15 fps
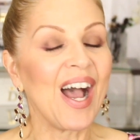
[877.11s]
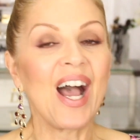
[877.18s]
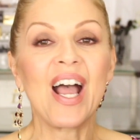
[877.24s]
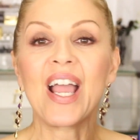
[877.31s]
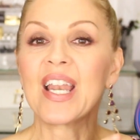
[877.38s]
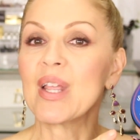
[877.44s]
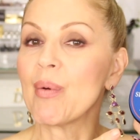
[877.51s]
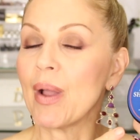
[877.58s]

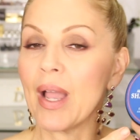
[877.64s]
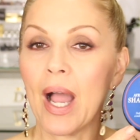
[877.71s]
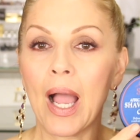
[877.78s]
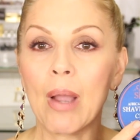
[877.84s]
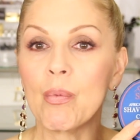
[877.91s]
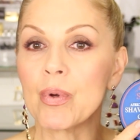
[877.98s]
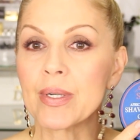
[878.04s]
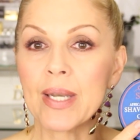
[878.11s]
Uh, anyway,
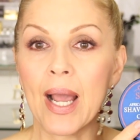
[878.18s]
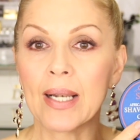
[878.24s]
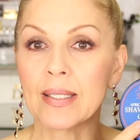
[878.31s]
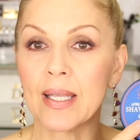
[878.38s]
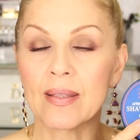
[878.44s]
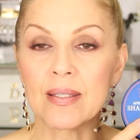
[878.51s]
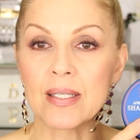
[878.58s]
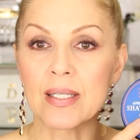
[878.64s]
I would
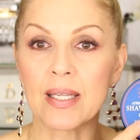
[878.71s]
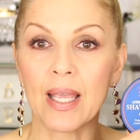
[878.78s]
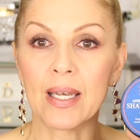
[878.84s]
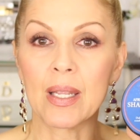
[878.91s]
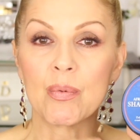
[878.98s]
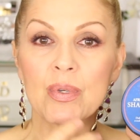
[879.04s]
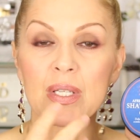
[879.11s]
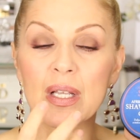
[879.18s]
not get this
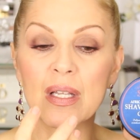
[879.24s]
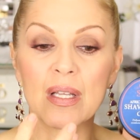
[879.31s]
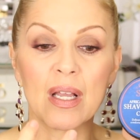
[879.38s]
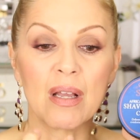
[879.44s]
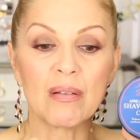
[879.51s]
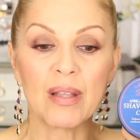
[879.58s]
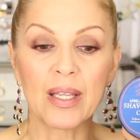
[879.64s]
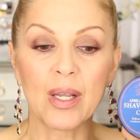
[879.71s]
again. It was
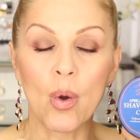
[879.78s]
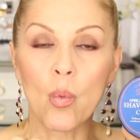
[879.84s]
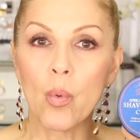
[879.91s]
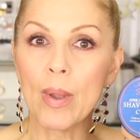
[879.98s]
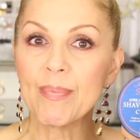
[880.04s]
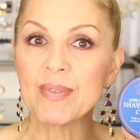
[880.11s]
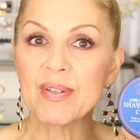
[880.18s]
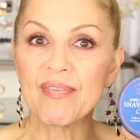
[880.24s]
a, like a
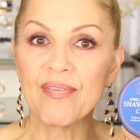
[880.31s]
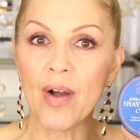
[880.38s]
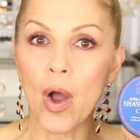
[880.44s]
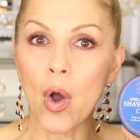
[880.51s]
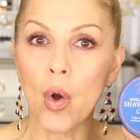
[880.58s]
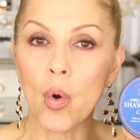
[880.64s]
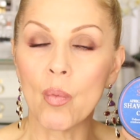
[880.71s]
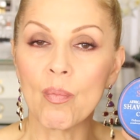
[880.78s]
whipped
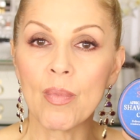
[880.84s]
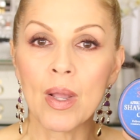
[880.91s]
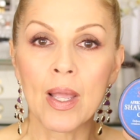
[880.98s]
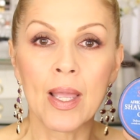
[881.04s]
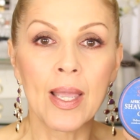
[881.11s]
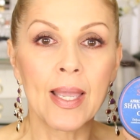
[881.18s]
foam.